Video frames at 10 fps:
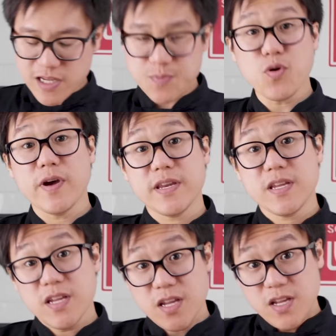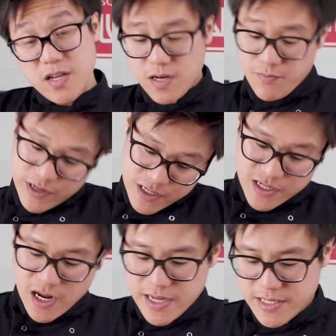this point, you're going to bring the
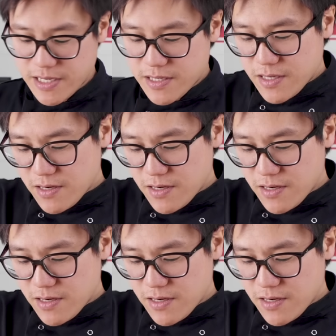sides in. So